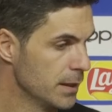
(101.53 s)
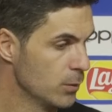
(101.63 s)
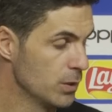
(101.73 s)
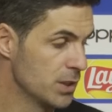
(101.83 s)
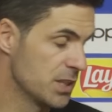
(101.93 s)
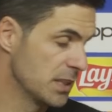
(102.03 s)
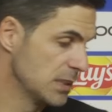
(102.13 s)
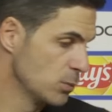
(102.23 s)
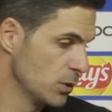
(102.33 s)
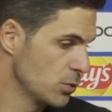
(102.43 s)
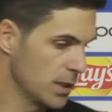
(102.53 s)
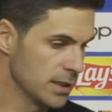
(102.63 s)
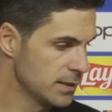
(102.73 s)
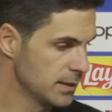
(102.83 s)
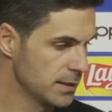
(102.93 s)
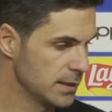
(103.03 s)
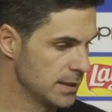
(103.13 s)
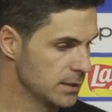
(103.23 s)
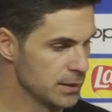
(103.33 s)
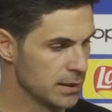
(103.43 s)
With the changes, we tried in
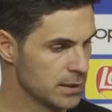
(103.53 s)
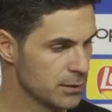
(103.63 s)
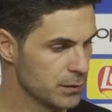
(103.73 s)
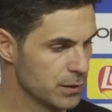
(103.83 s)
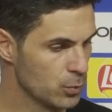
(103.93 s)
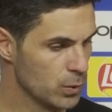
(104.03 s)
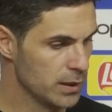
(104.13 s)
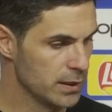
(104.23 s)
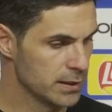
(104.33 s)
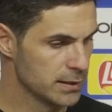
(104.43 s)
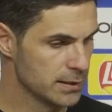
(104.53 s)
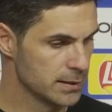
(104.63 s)
a different way, and